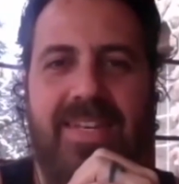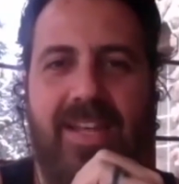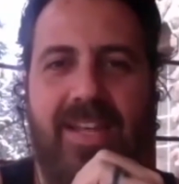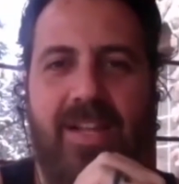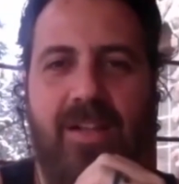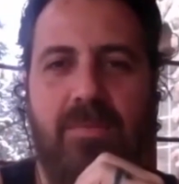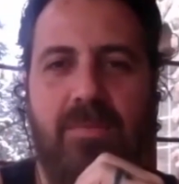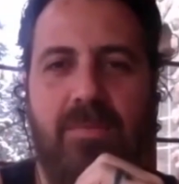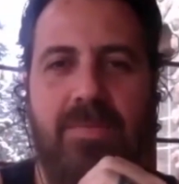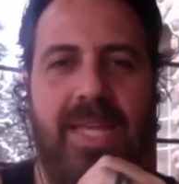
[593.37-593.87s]

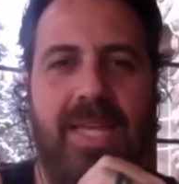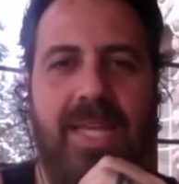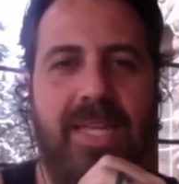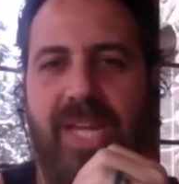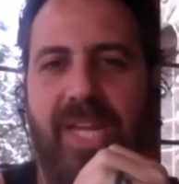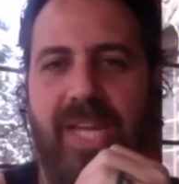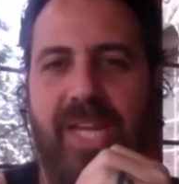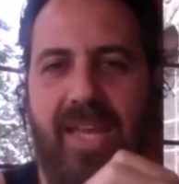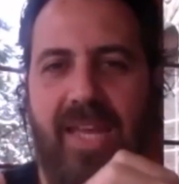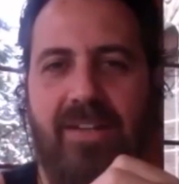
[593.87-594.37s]
men
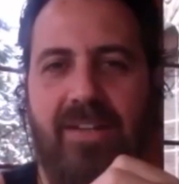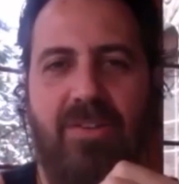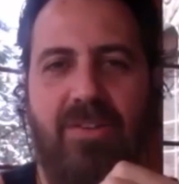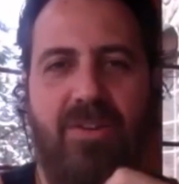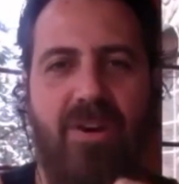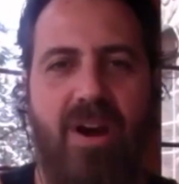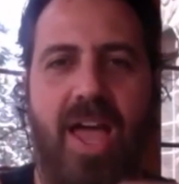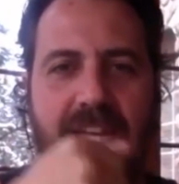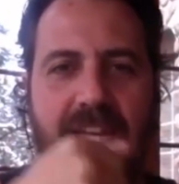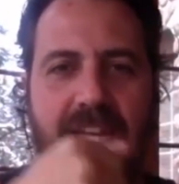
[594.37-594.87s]
tell men you
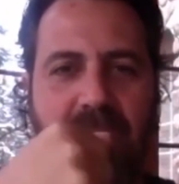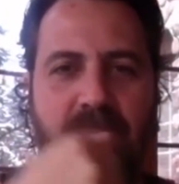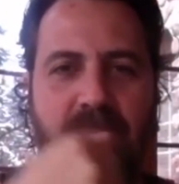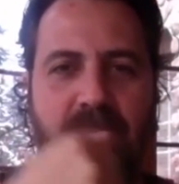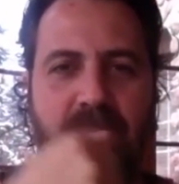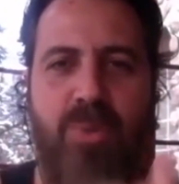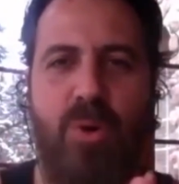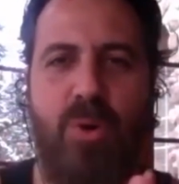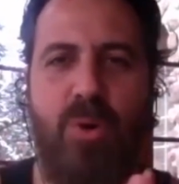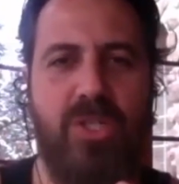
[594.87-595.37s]
can't
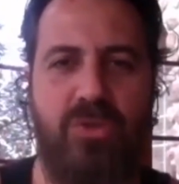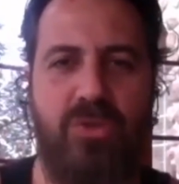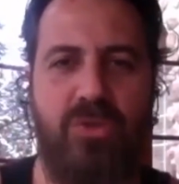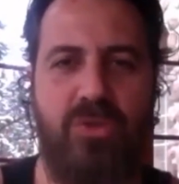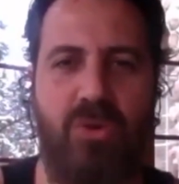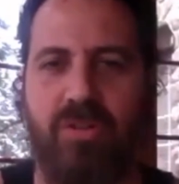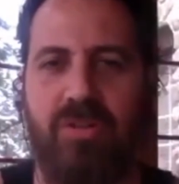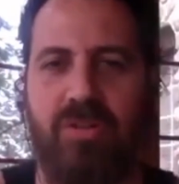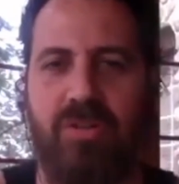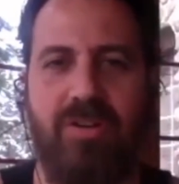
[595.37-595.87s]
cry,
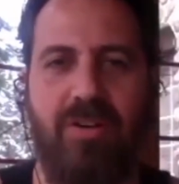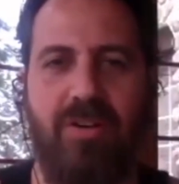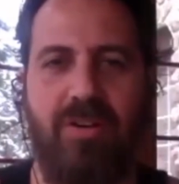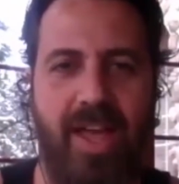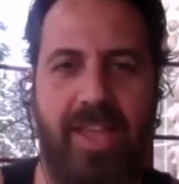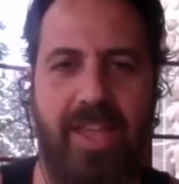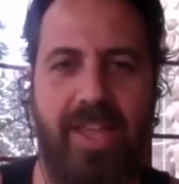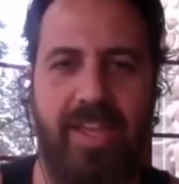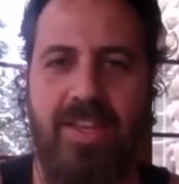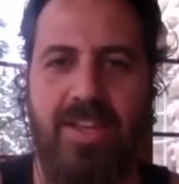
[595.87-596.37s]
boys don't
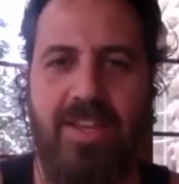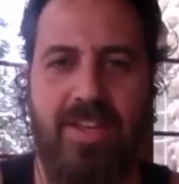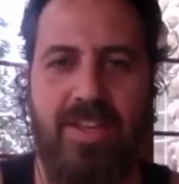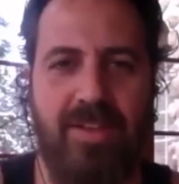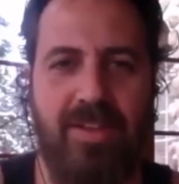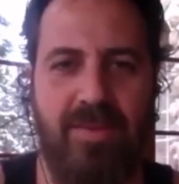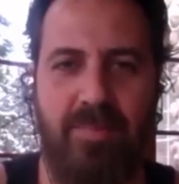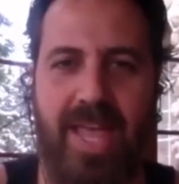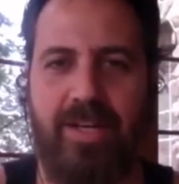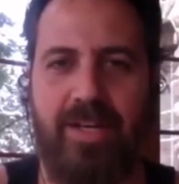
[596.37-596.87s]
cry,
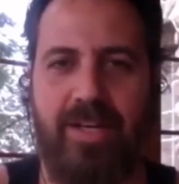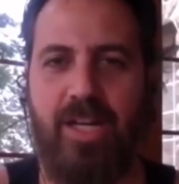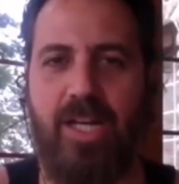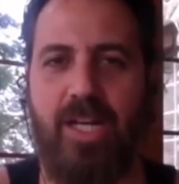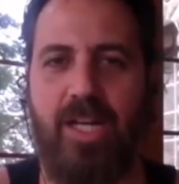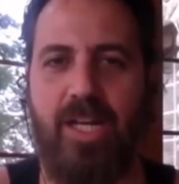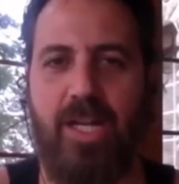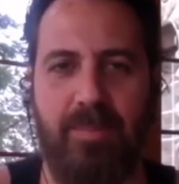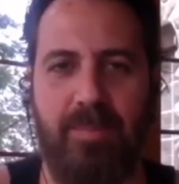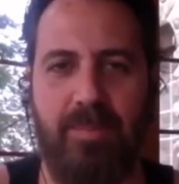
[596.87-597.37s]

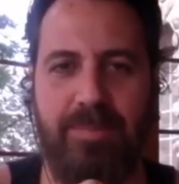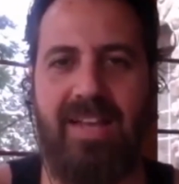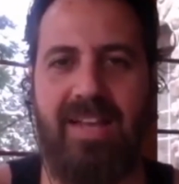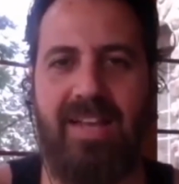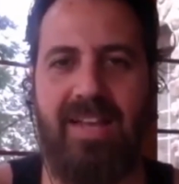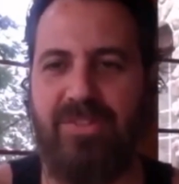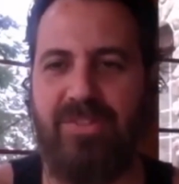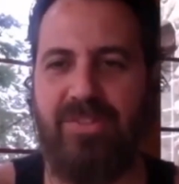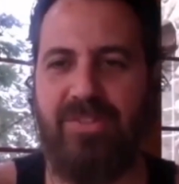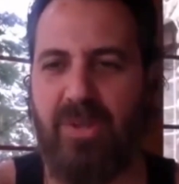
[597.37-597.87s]
man
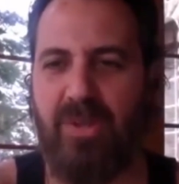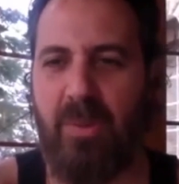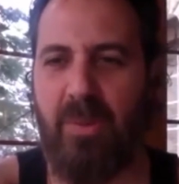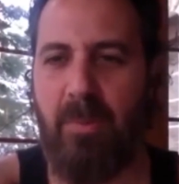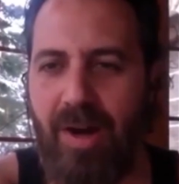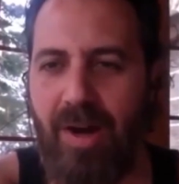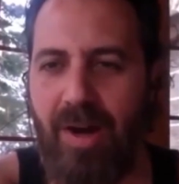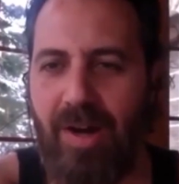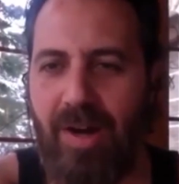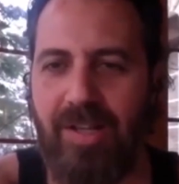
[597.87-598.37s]
up, have
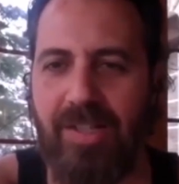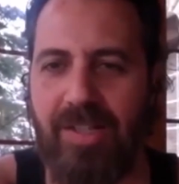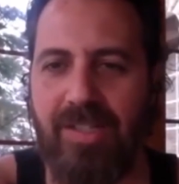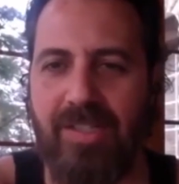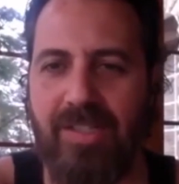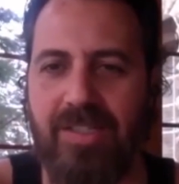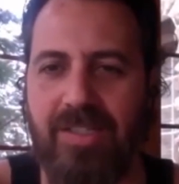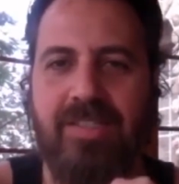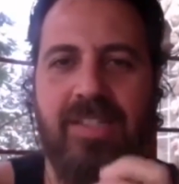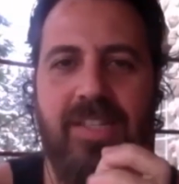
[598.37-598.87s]
some
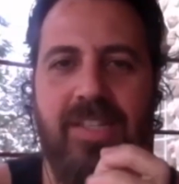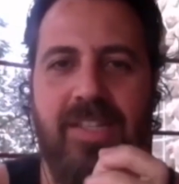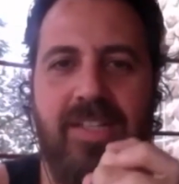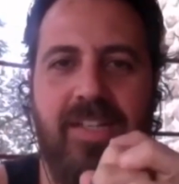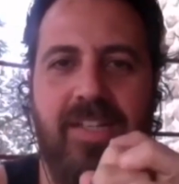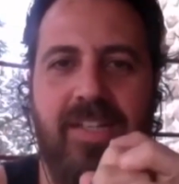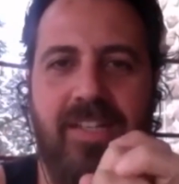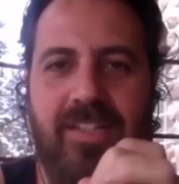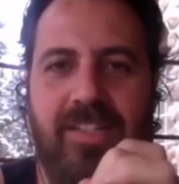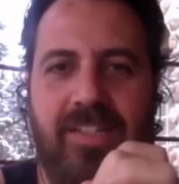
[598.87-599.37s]
balls,
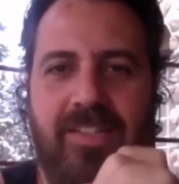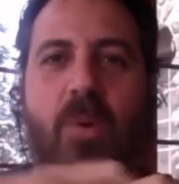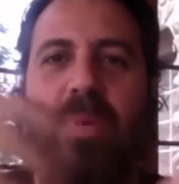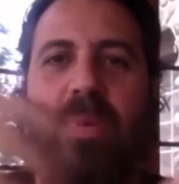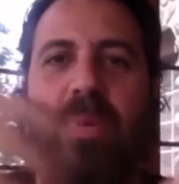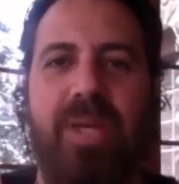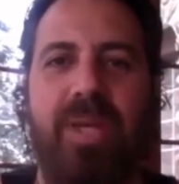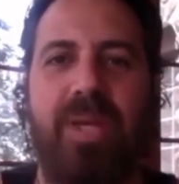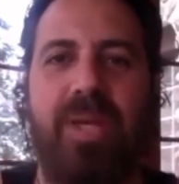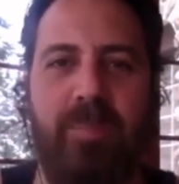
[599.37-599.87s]

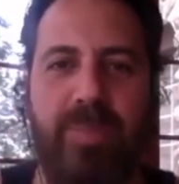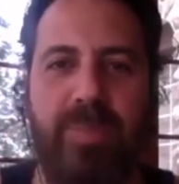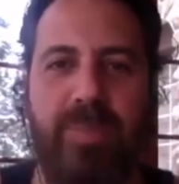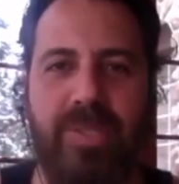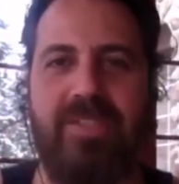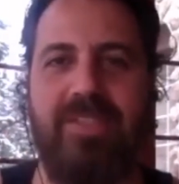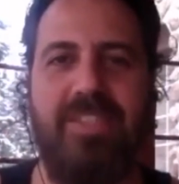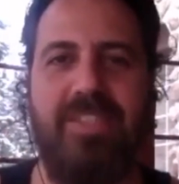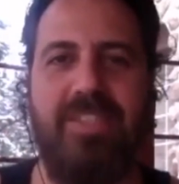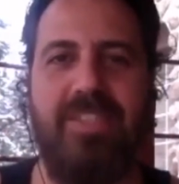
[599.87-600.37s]
don't be a
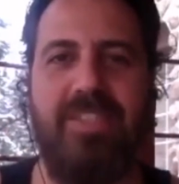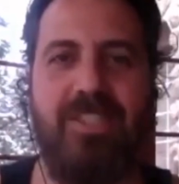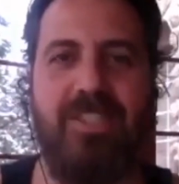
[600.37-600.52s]
pussy.